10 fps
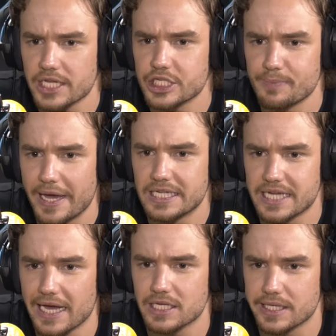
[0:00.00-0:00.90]
that
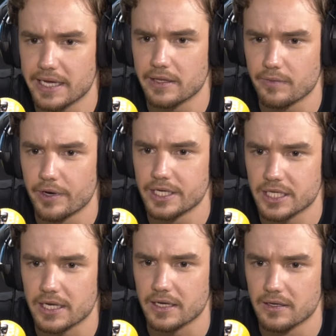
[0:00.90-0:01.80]
SpaceX thing that
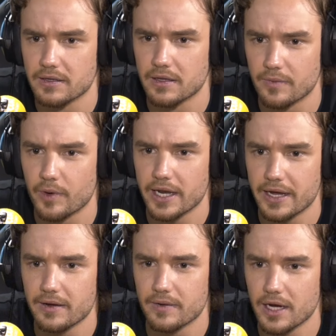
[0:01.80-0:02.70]
recently. that when they,
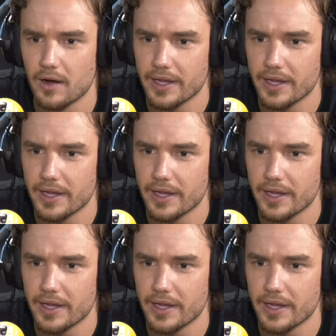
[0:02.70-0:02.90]
you know,